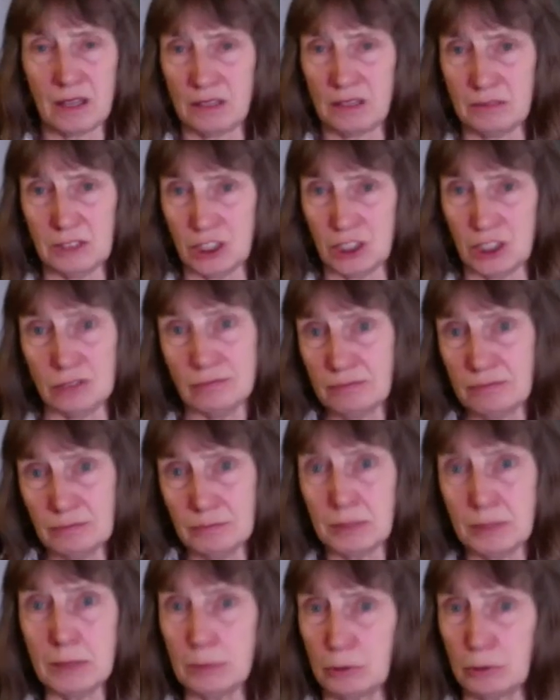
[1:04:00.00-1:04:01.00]
you know,
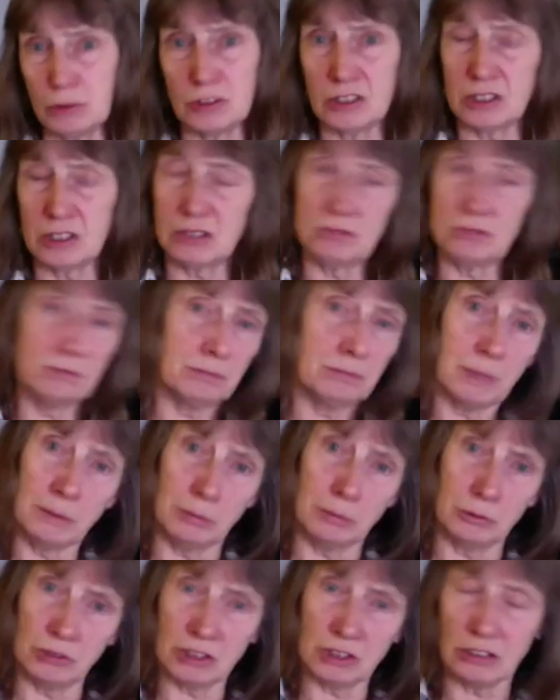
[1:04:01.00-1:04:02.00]
people's
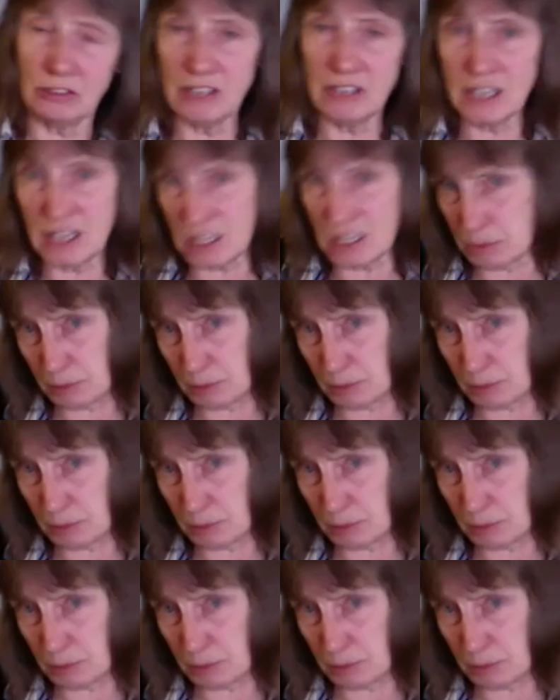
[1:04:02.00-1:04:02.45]
people's careers,